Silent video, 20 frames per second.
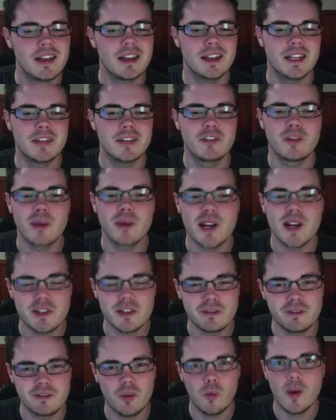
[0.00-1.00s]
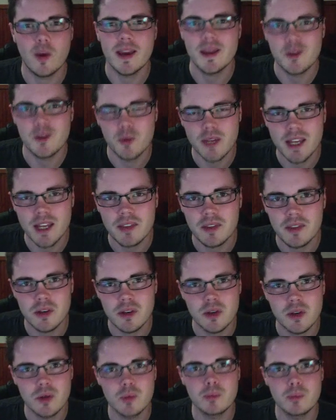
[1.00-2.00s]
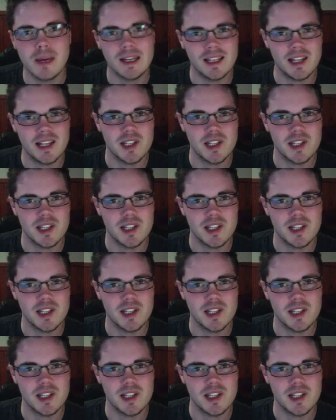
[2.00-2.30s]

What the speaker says: information for where you'll get the new melee